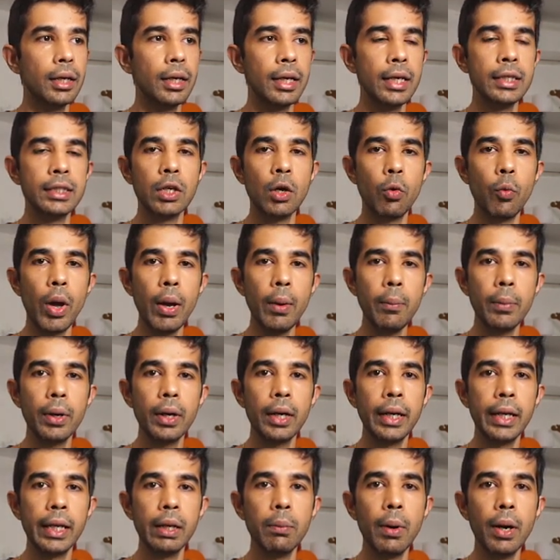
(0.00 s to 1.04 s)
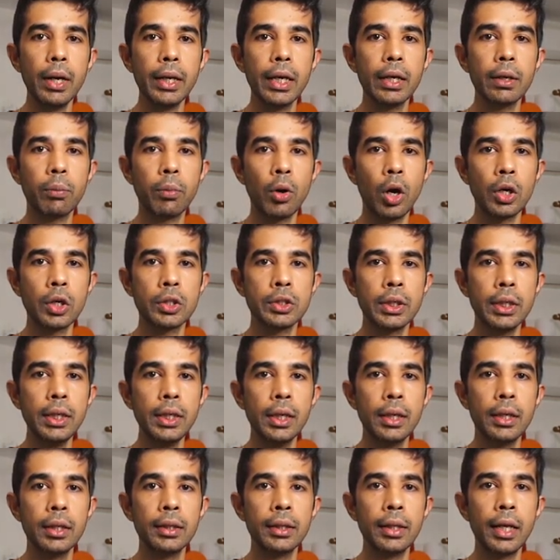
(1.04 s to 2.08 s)
is a web debugging proxy
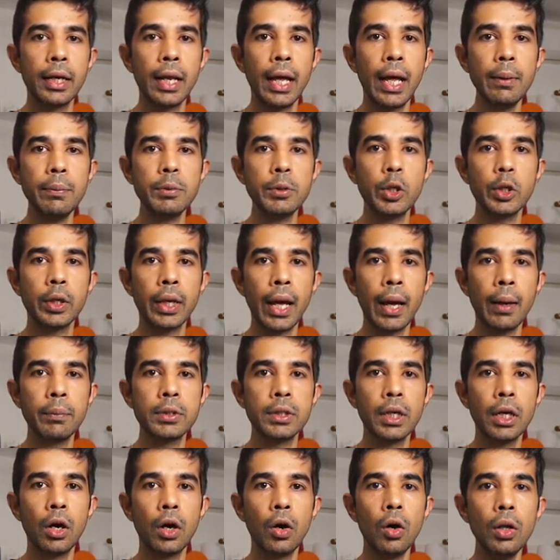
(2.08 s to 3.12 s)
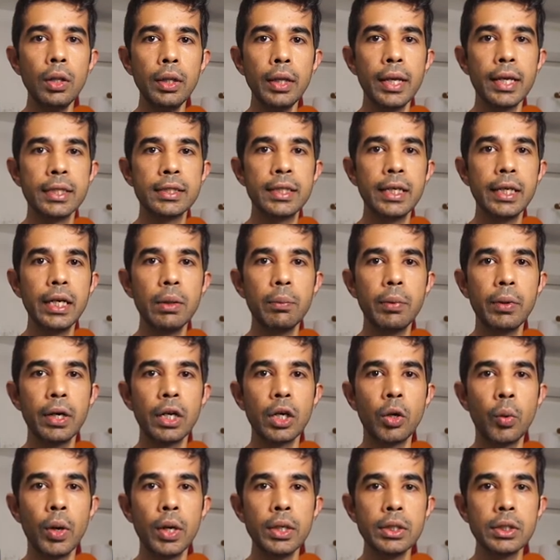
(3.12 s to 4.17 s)
that helps to capture all the HTTP
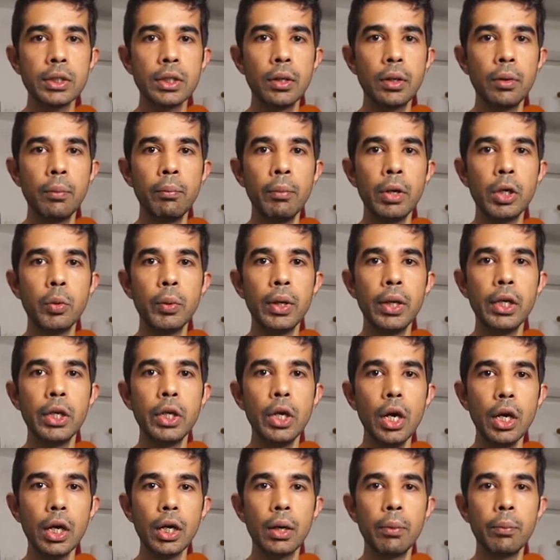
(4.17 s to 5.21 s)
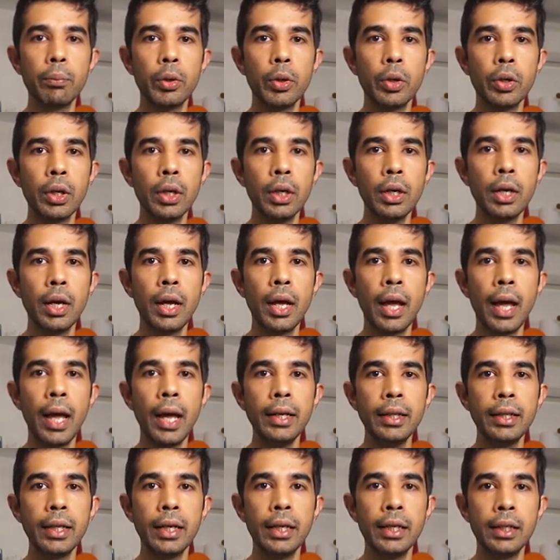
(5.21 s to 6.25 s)
requests between your computer
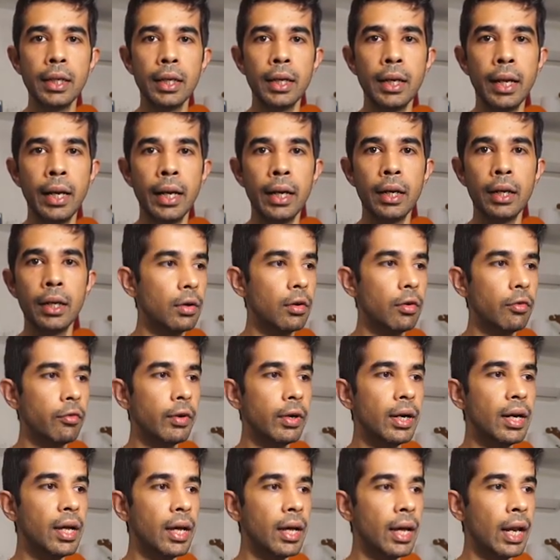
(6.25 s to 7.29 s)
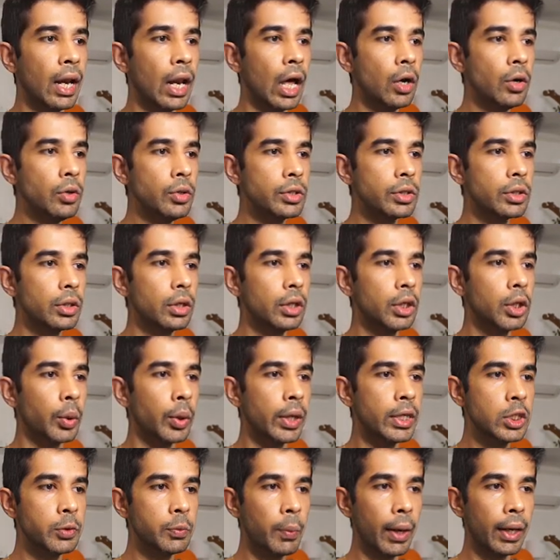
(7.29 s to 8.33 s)
and the internet. Fiddler allows to
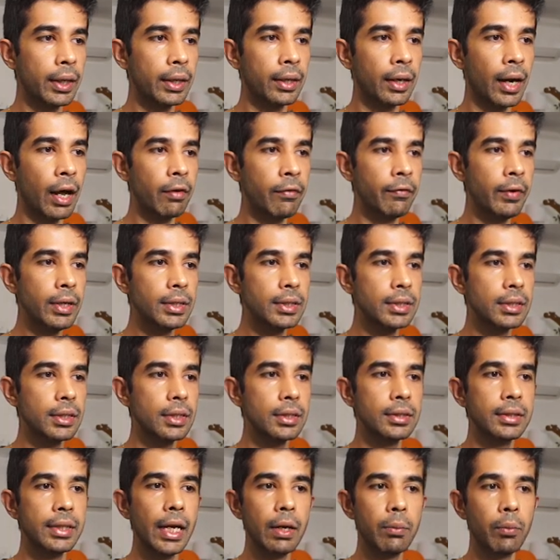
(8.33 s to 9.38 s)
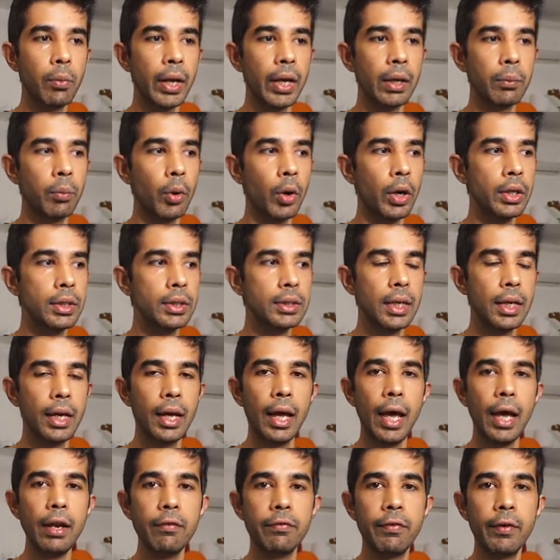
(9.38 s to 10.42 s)
inspect traffics, set breakpoints,
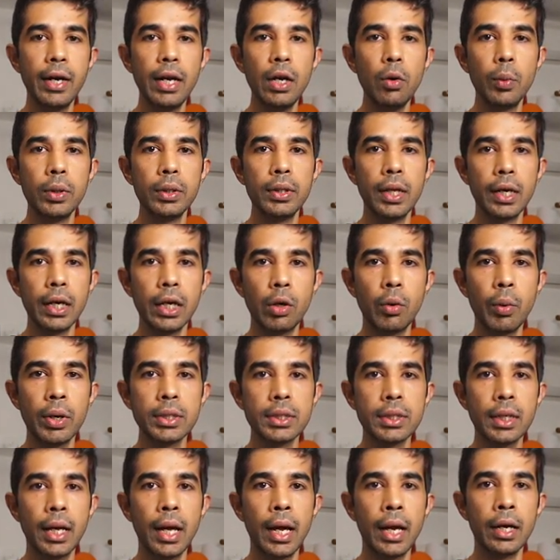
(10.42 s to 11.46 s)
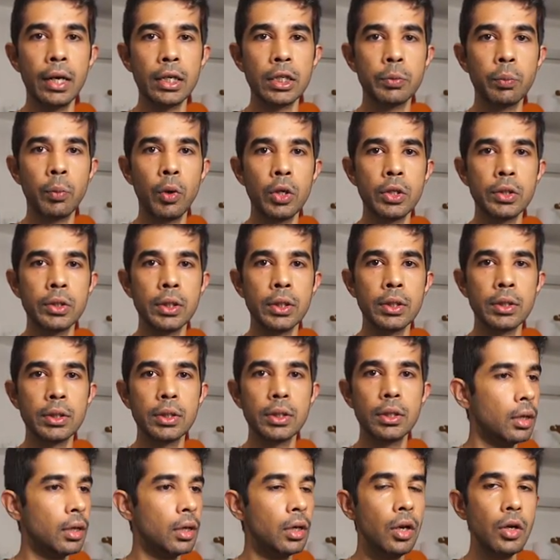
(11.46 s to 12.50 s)
and fiddle with the request and responses.
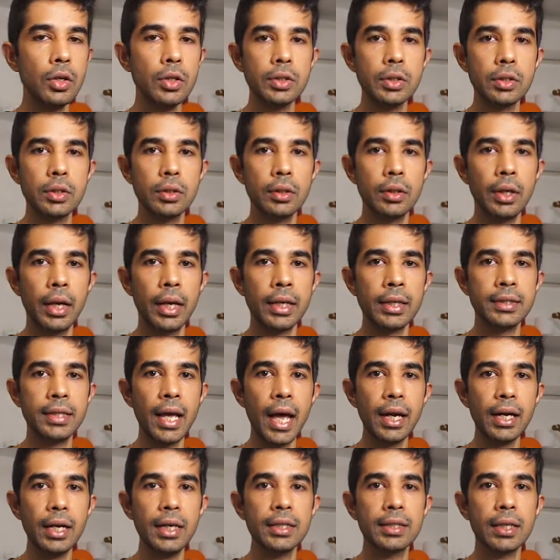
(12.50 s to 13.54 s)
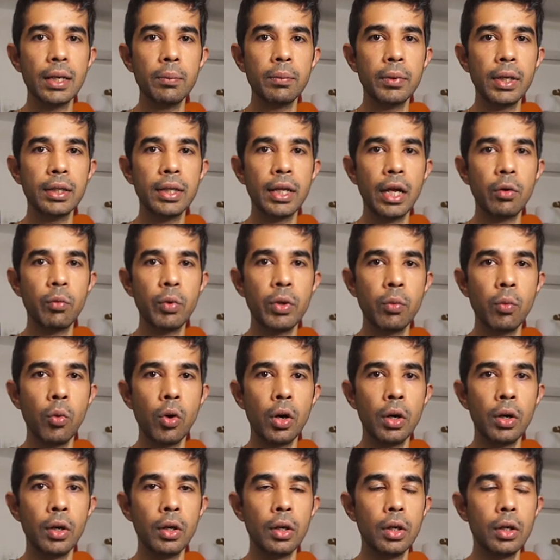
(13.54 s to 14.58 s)
Looks exactly something that we
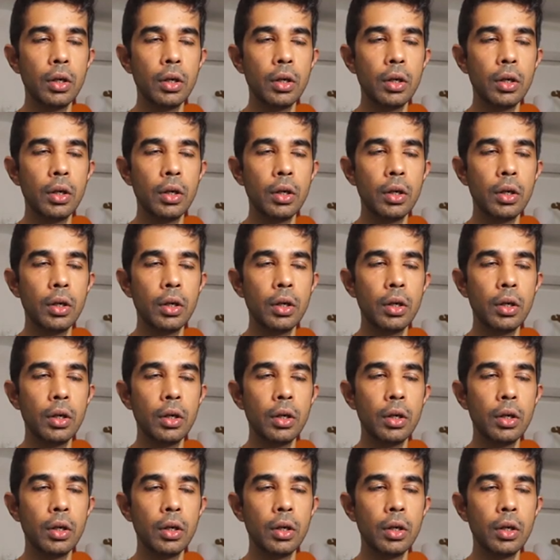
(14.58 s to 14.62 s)
want.